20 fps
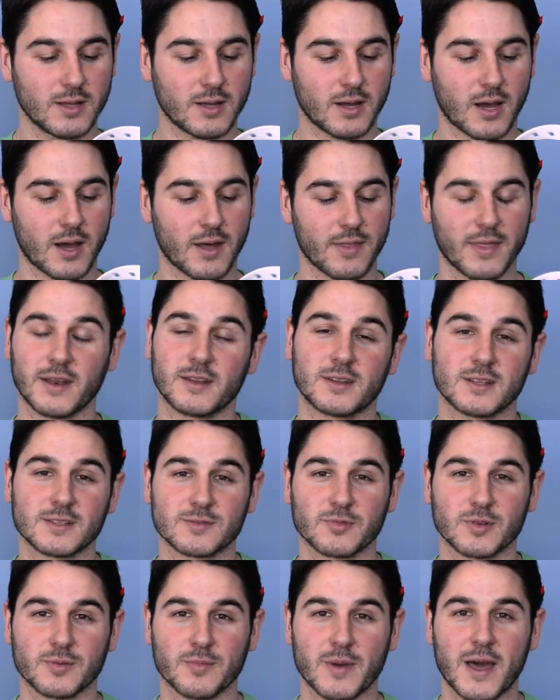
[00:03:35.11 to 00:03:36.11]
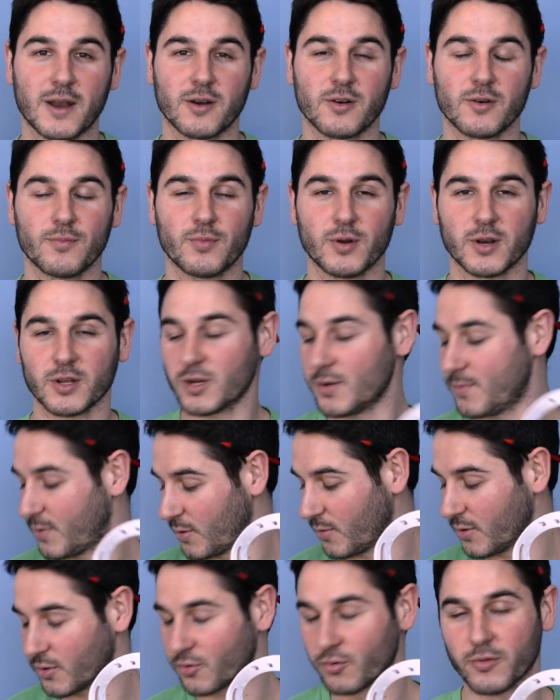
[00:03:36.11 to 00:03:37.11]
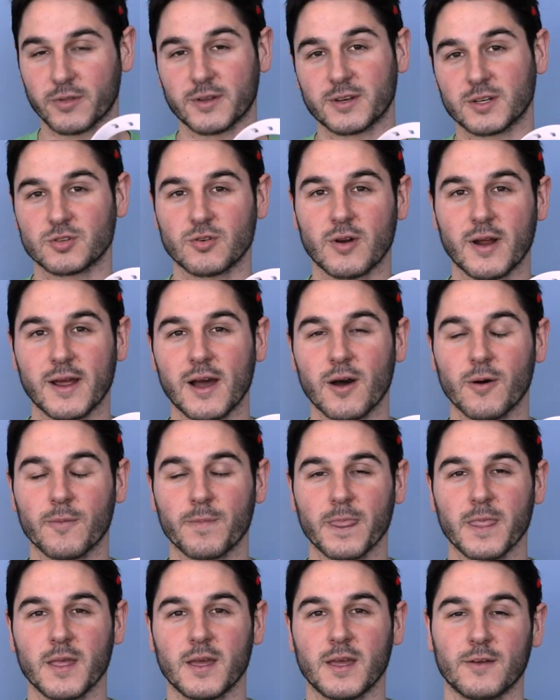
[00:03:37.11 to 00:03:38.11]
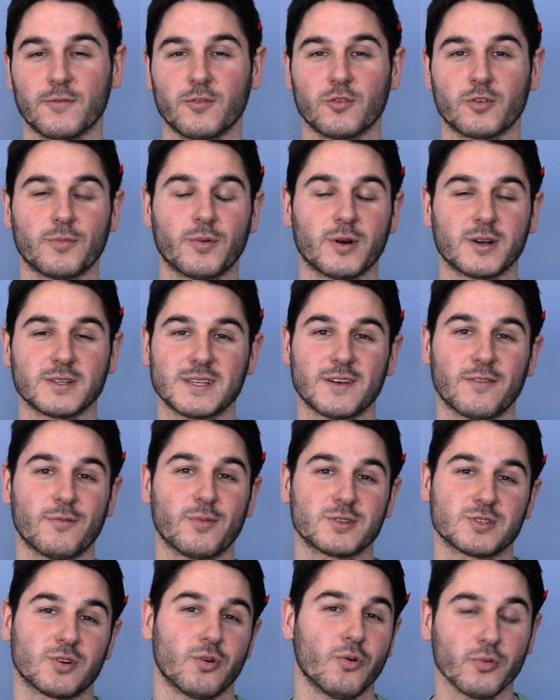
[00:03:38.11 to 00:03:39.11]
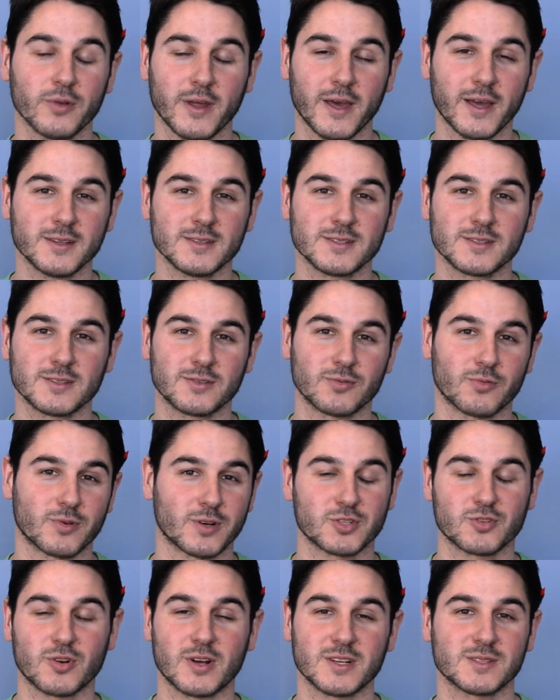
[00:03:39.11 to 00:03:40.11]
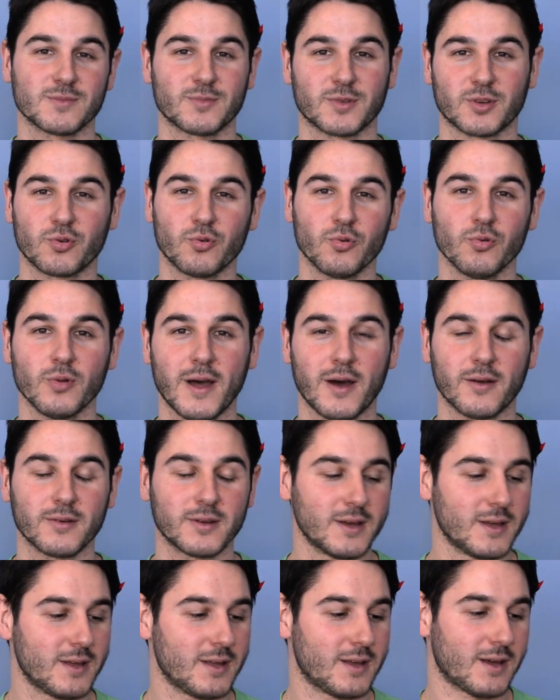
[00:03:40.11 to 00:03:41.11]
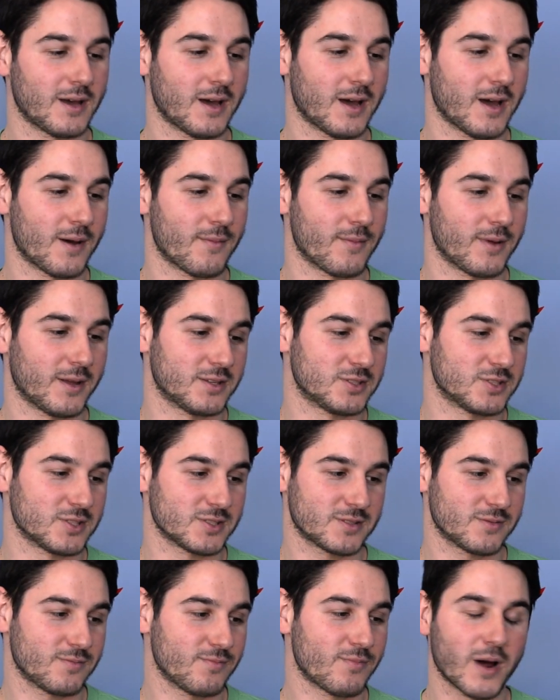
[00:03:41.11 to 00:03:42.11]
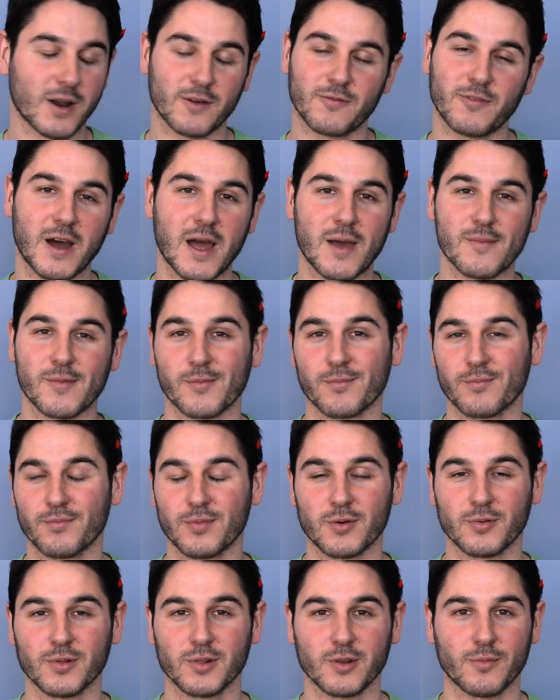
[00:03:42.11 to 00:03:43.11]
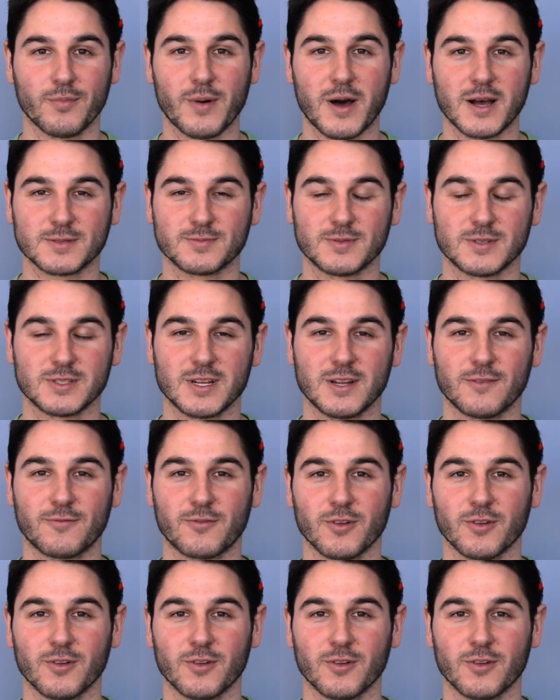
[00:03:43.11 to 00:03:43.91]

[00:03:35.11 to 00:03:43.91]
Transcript: Then it doesn't really matter. But it could be a really cool thing to try out. If you and your buddies have a bunch of old heads, you want to try something cool out, and just modify them and play with a little box pinch head